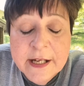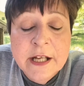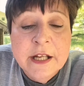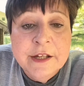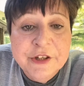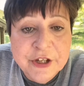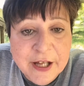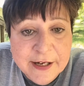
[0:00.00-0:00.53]

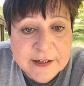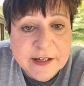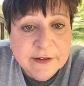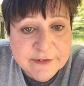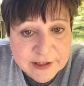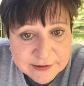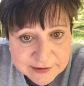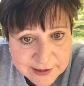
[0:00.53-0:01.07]
You got to give
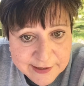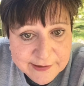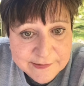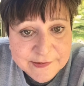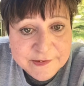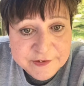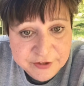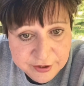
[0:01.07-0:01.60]
at
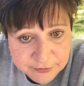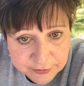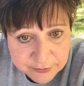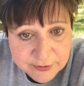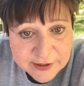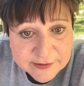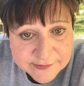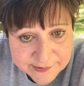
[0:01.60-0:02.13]
least 2
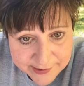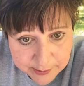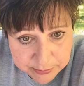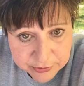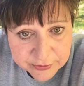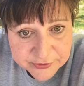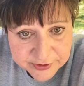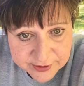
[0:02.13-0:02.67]

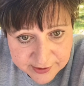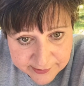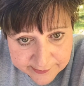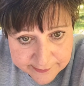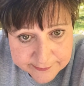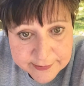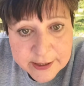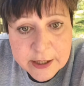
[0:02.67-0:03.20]
examples
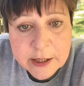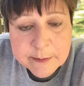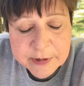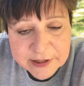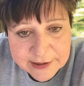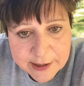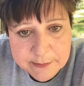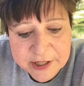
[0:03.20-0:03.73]
again.
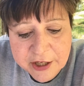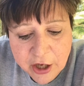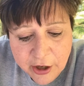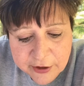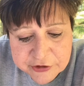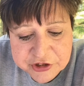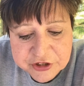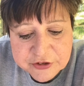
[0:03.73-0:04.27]
But let me
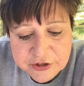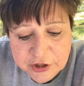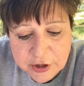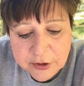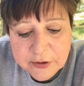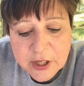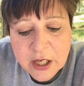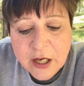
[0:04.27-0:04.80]
caution
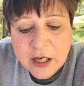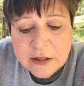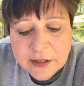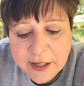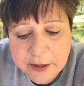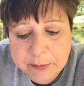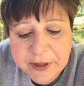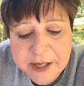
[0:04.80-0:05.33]
you, a
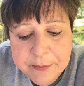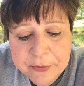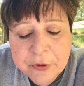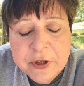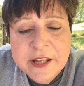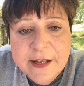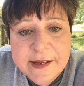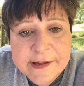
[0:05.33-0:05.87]
lot of people
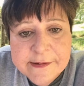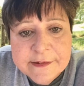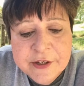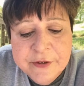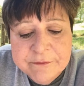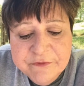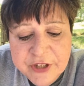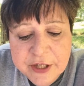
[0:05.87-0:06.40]
get
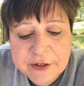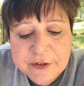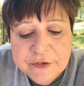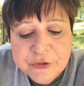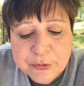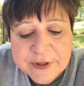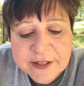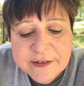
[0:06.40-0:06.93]

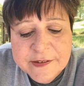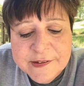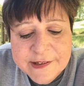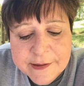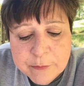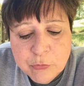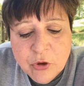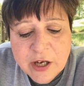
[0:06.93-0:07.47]
confused when it
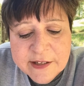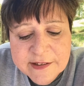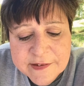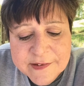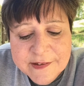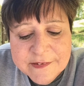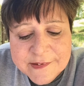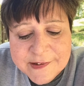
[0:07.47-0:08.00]
said what is
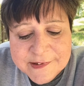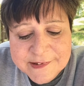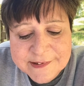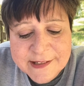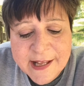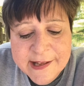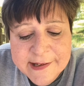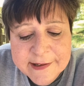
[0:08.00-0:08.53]
at
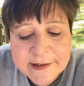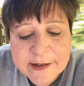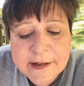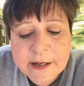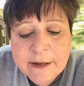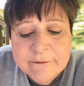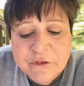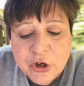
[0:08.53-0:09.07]
stake
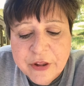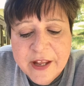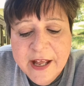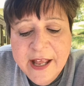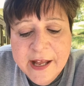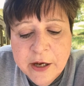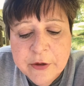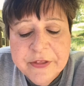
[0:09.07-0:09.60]
for the
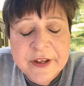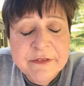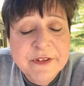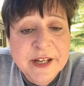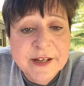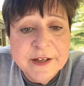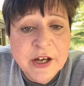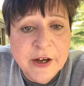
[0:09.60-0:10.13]
health of
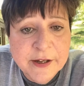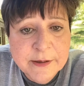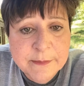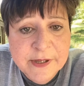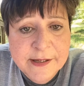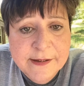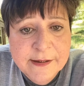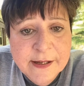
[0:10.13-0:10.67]
the
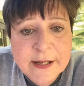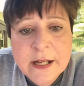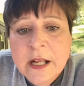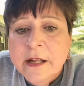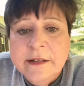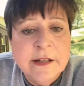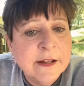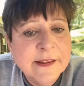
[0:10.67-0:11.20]
economy.
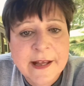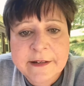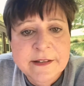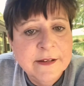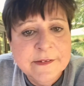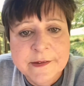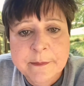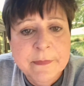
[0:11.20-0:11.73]
Now, that
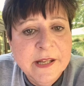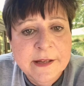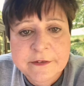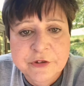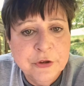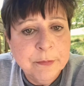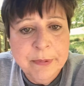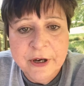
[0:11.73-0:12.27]
doesn't mean
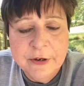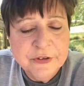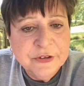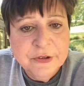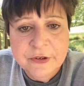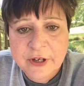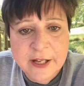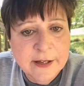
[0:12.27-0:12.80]
your
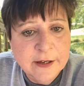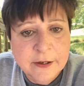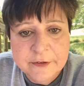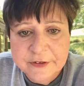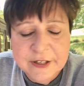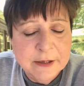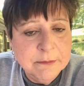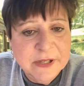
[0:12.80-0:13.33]
personal health,
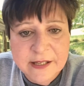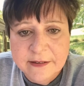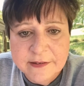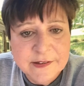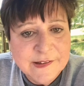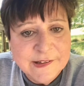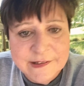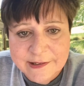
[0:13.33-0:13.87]
like being
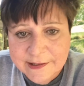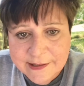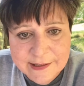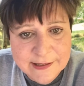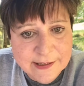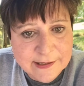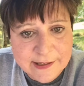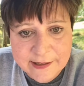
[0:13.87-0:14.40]

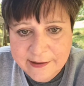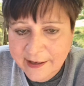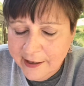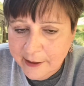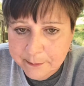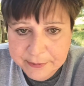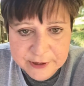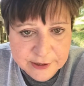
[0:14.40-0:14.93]
sick and
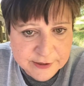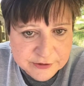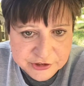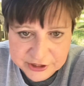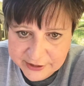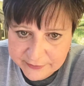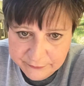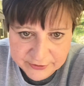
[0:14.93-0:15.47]
how
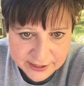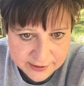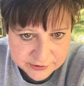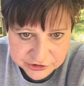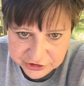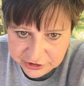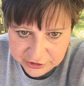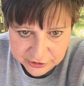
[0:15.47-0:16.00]
pollution
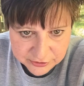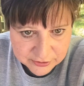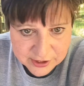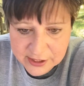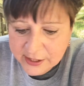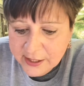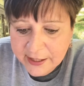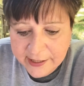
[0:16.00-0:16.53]
affects you,
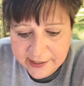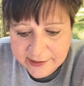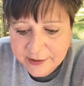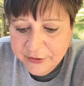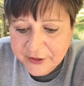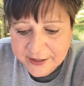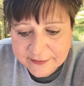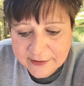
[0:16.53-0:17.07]

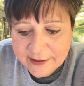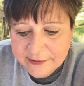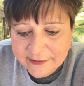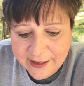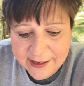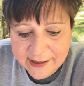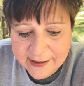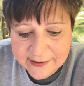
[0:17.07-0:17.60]
anything like
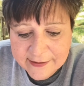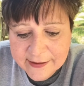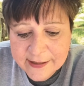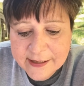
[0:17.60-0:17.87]
that.